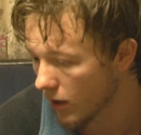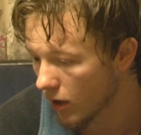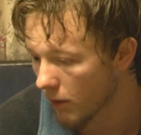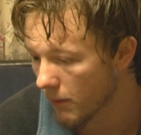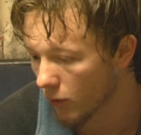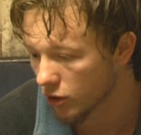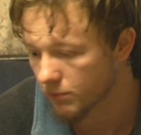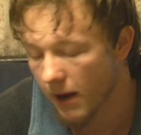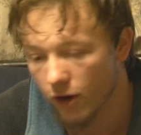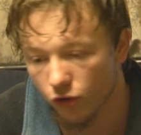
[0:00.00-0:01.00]

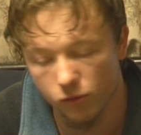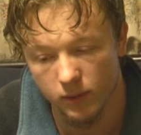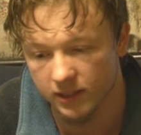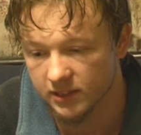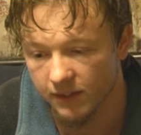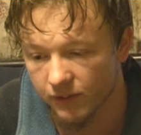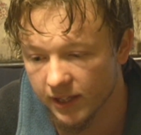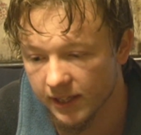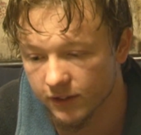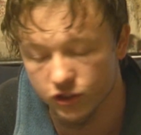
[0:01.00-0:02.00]
Paranormal
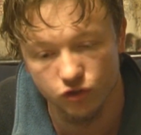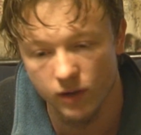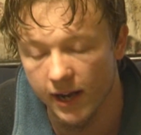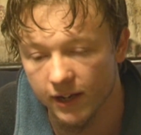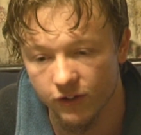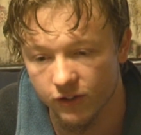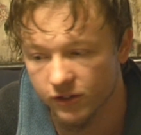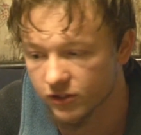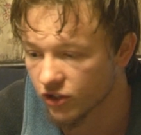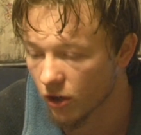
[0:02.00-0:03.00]
Activity, The
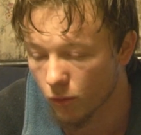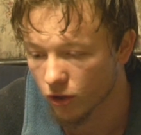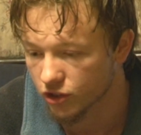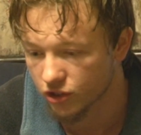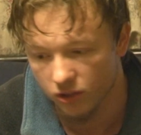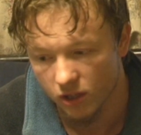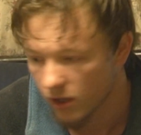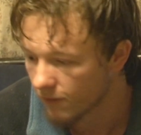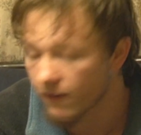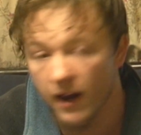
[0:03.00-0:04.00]
Strangers. I watched
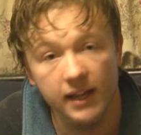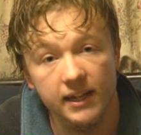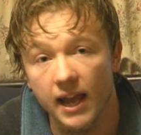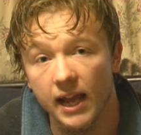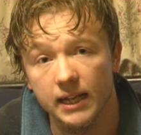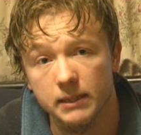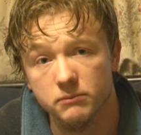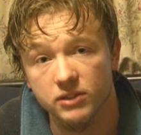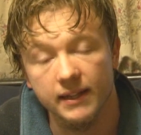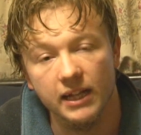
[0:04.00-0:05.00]
Funny
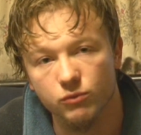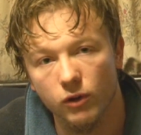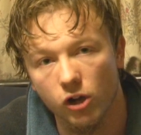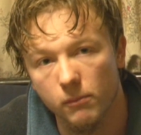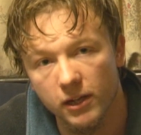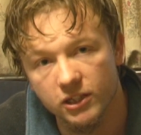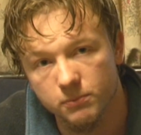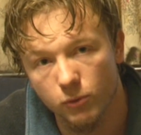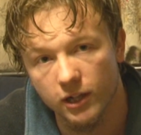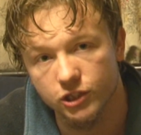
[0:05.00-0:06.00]
Games, and that's where I got my
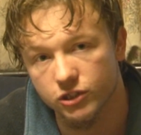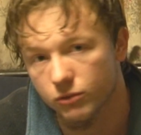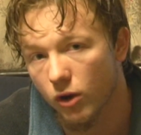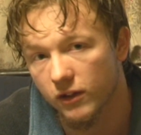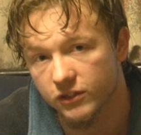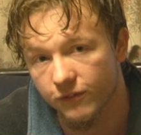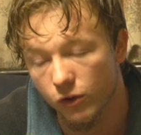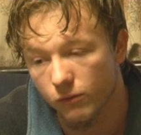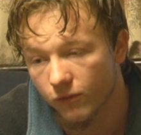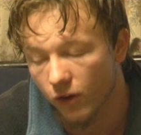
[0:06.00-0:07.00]
inspiration to write this
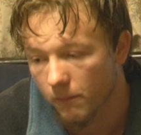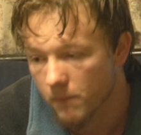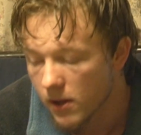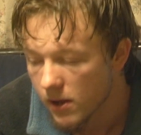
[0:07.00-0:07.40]
film from.